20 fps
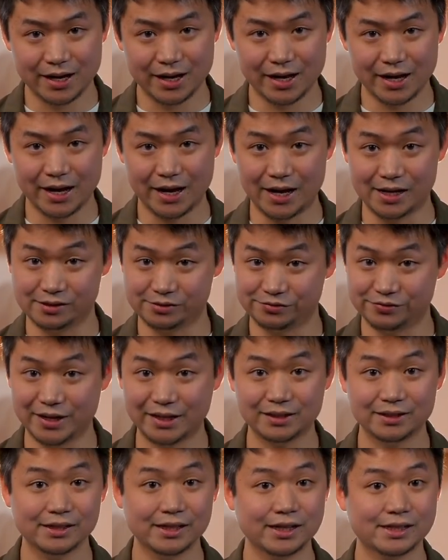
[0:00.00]
has
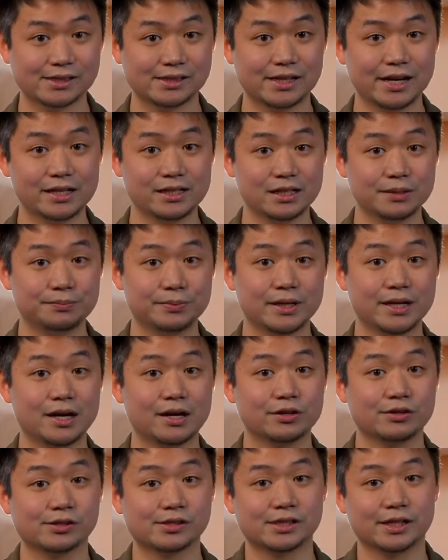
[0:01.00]
finally extended beyond
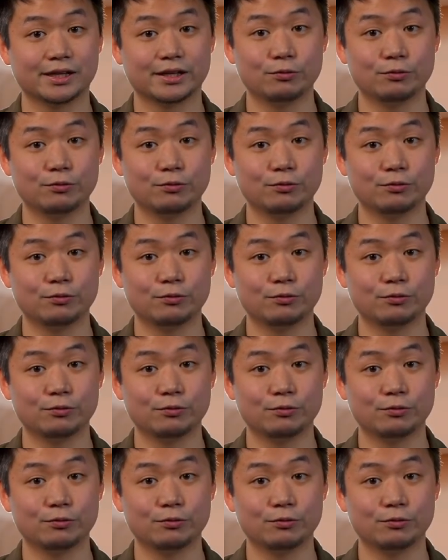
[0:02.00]
your city